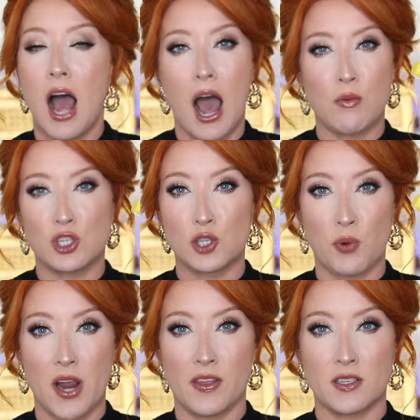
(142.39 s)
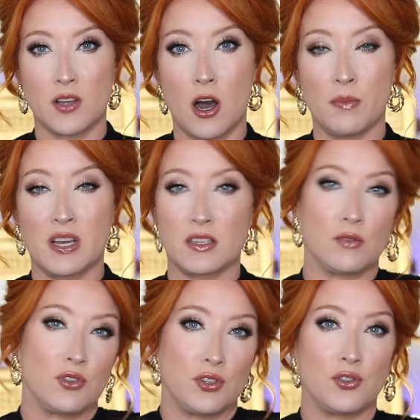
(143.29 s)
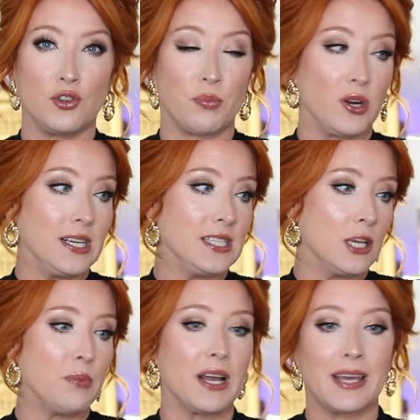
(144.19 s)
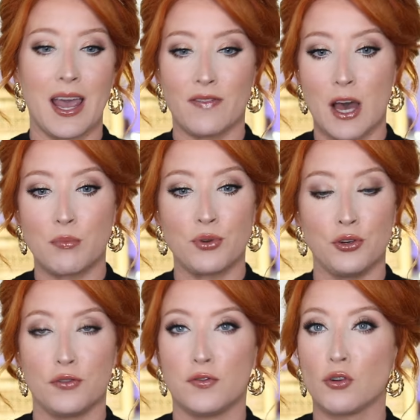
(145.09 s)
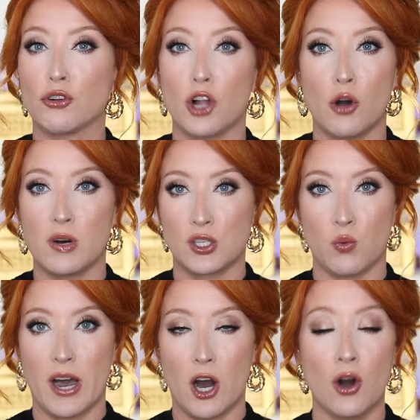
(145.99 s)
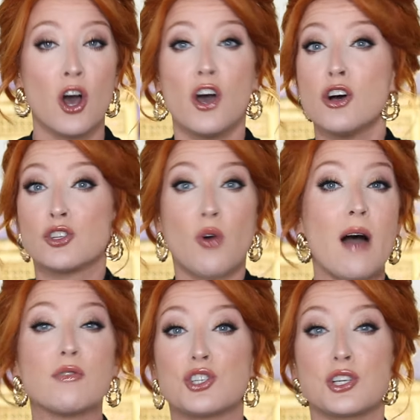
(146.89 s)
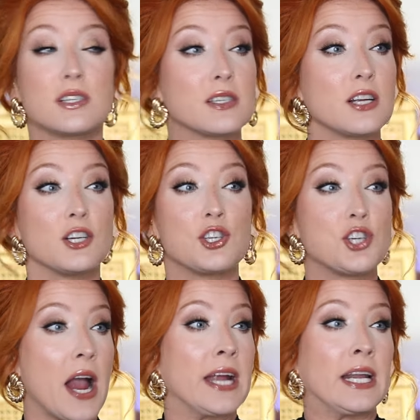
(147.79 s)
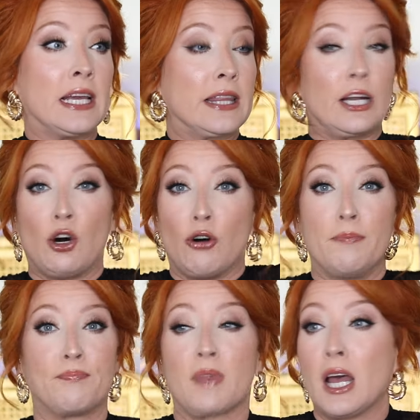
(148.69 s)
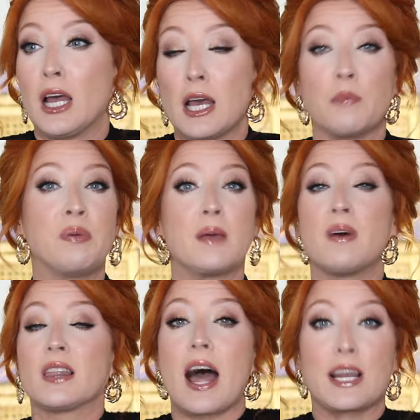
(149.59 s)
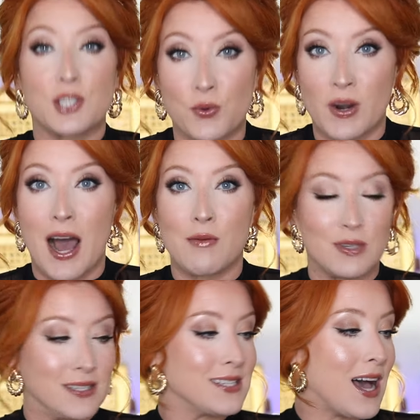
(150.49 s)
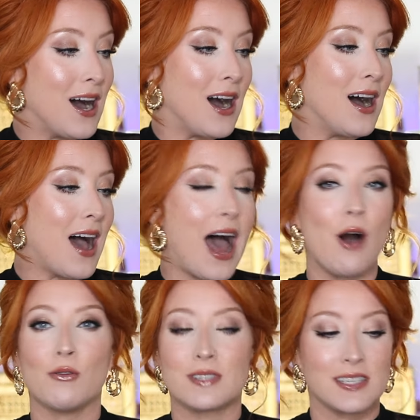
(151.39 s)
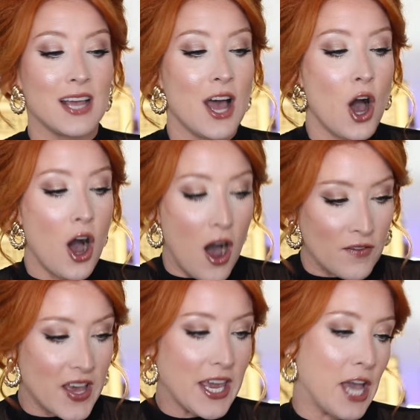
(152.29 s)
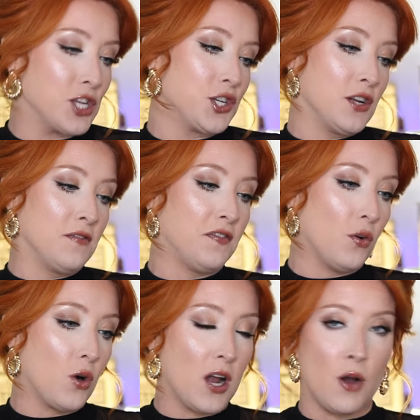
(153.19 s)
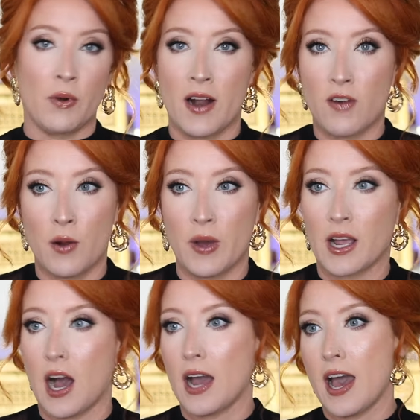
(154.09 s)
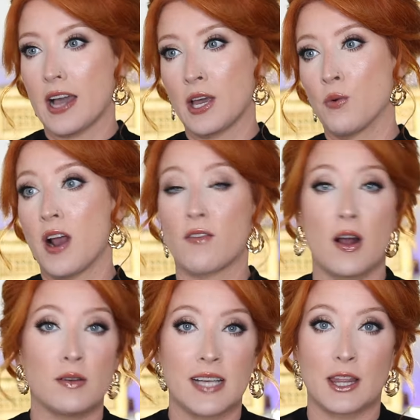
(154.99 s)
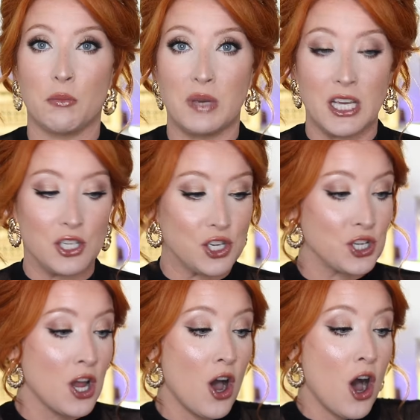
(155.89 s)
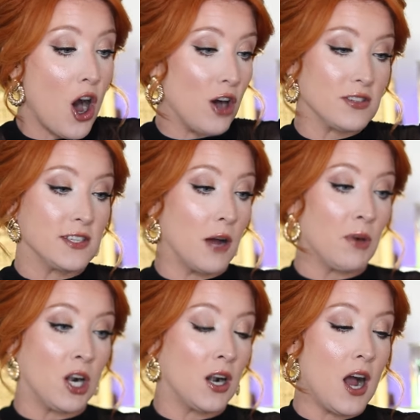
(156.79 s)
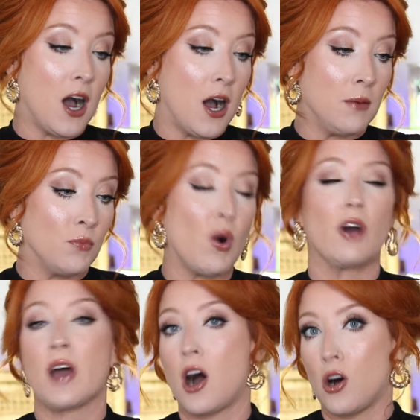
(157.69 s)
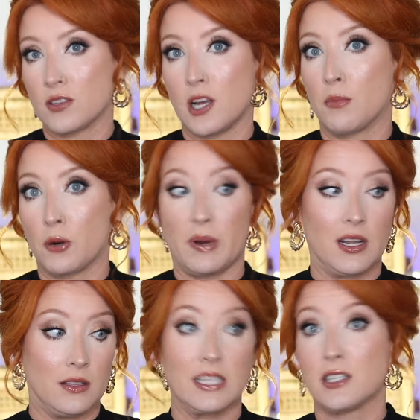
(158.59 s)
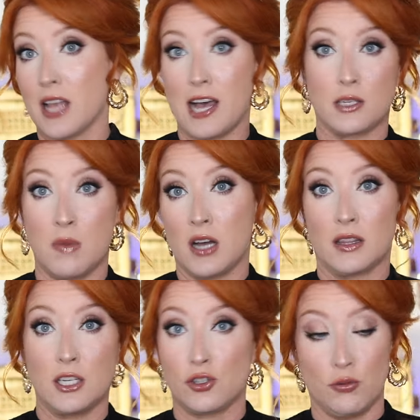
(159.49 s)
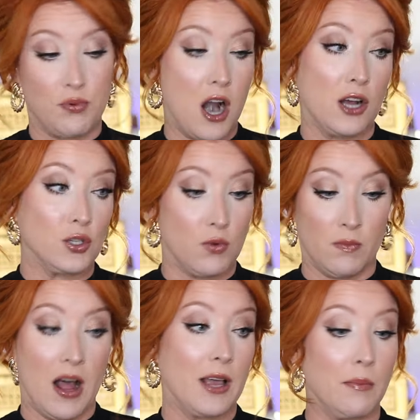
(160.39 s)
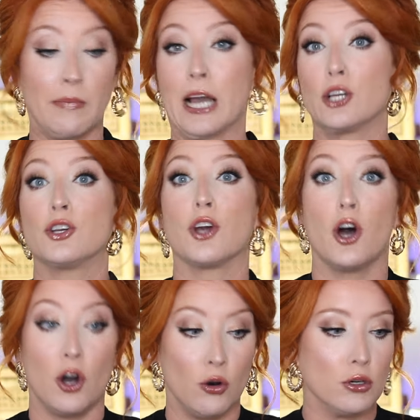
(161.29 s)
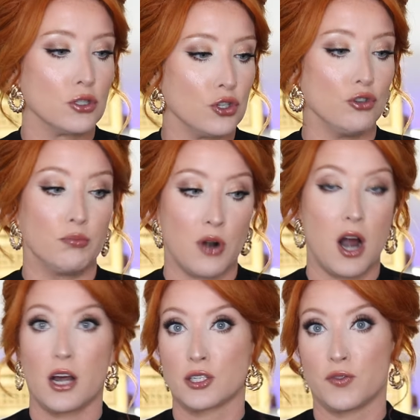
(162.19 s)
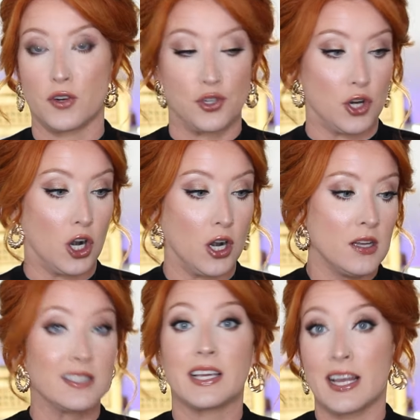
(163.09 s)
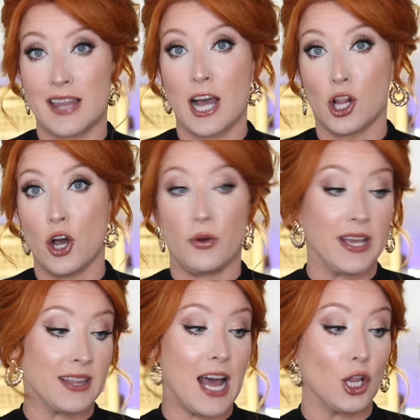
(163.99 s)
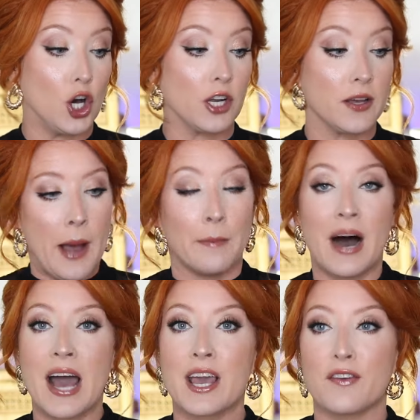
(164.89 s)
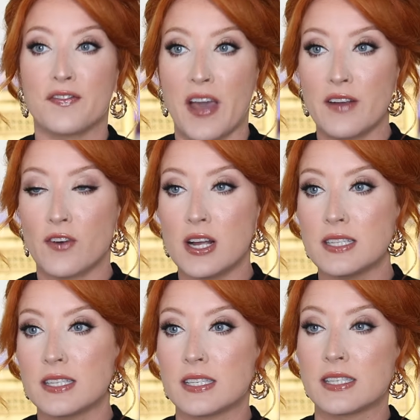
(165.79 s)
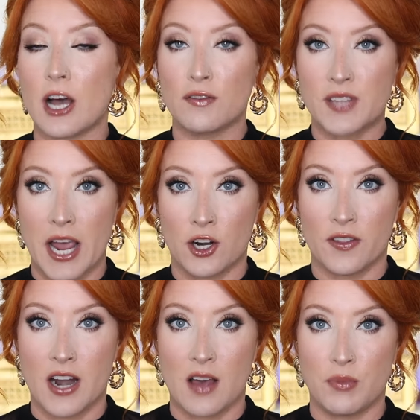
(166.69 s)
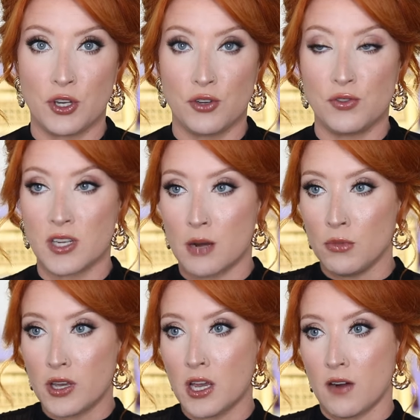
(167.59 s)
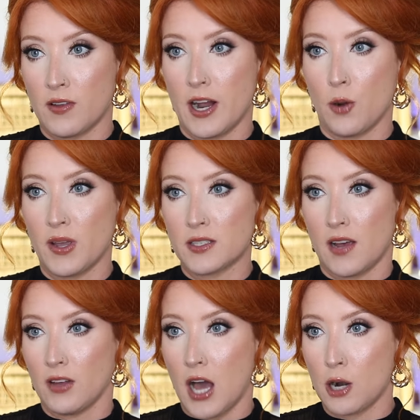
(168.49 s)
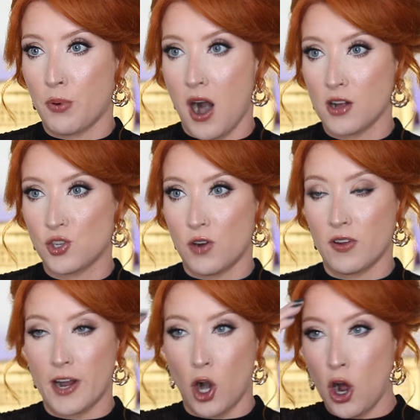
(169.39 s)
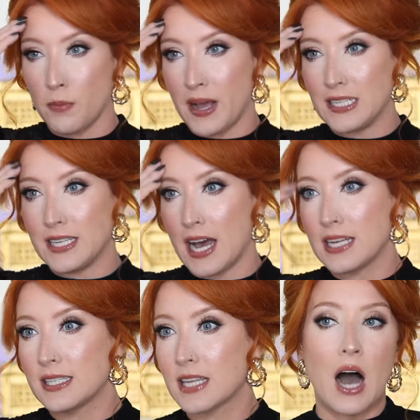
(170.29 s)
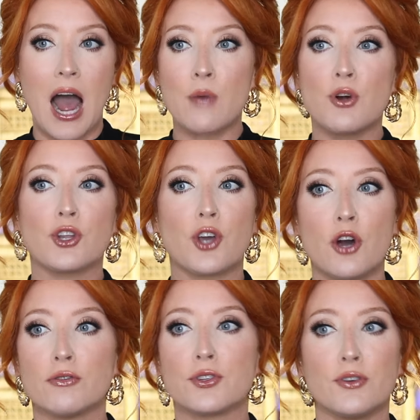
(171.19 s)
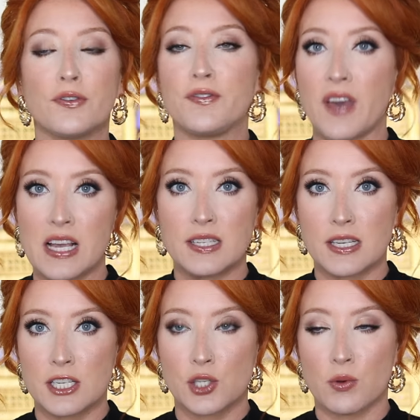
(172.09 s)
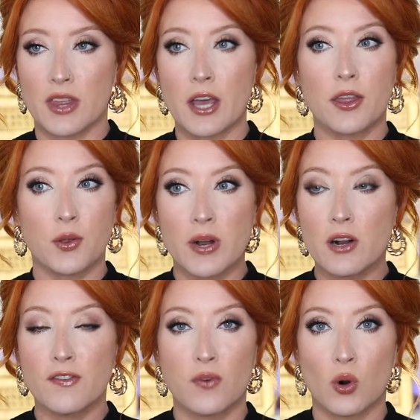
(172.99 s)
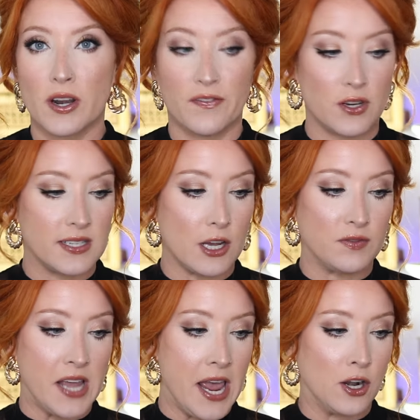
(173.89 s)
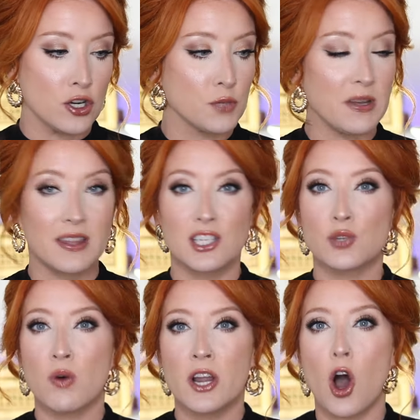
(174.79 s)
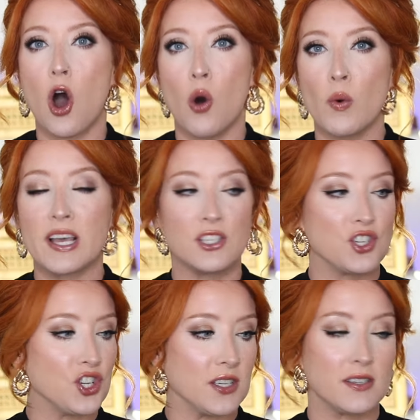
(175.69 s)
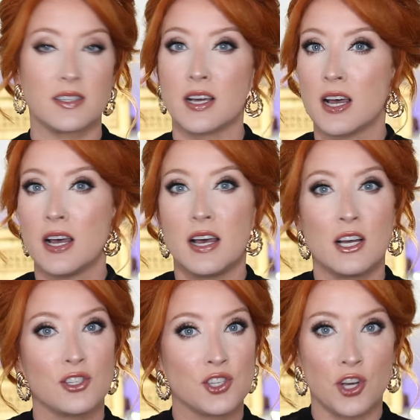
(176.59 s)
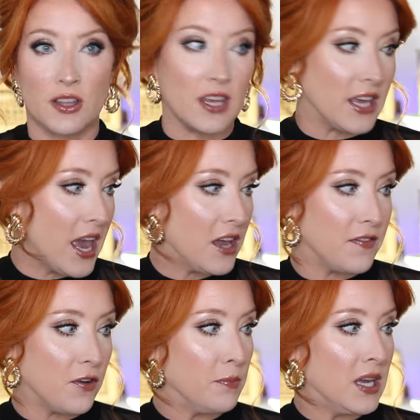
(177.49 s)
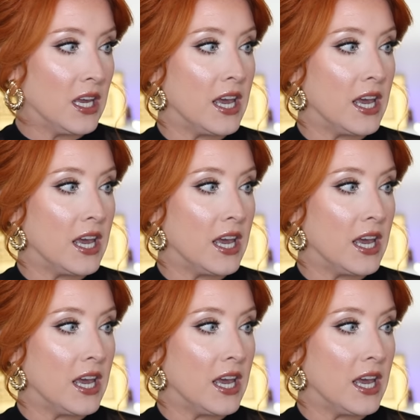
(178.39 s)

I would spray this on because it was just super easy, but it gave that beautiful glow as well. So I was just a shiny little beam of light when I was out on vacation in Florida, whenever I went kayaking, whenever I was at the beach all summer. Well, not all summer, but at least last month, these two products were like my go-to products for sure to get that glow, to get that look. My favorite self-tanner that I've been using, I'm looking over there because I have a lot of products over there on my desk. I would go through phases with like 3 or 4 different self-tanners, but this one always just took the cake for me.